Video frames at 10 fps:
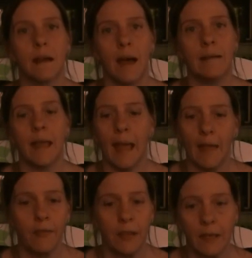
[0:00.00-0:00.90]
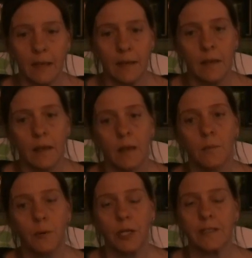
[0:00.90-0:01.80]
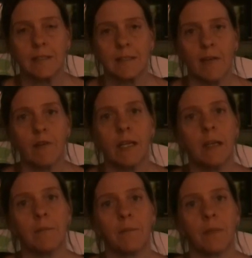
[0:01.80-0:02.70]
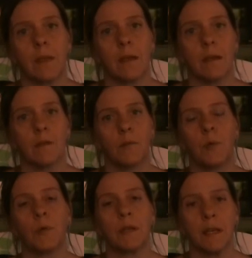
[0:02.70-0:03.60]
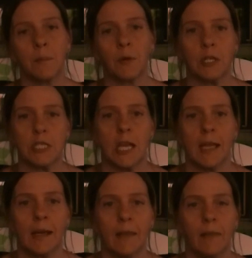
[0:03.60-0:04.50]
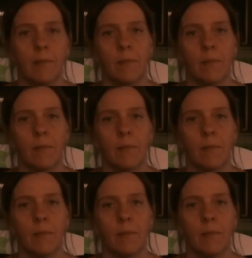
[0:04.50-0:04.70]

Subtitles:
on Kathy and Brooke and Stephanie. We really appreciate it.